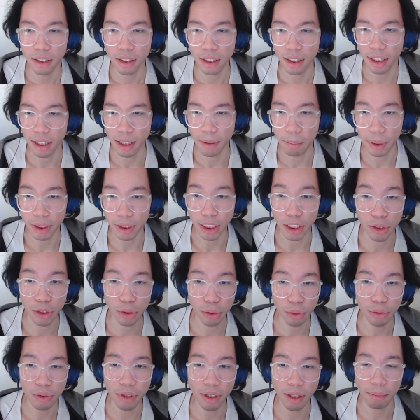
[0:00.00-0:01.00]
But they
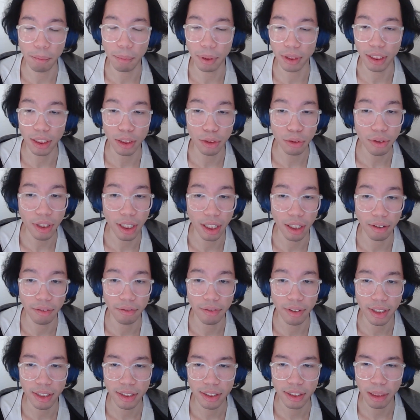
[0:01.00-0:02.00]
do
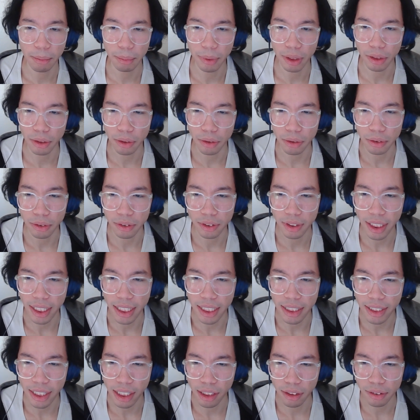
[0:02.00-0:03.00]
have something called
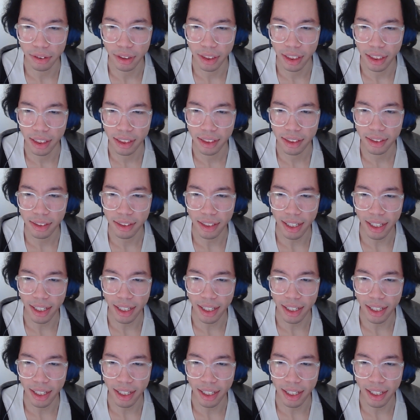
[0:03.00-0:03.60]
a Telnix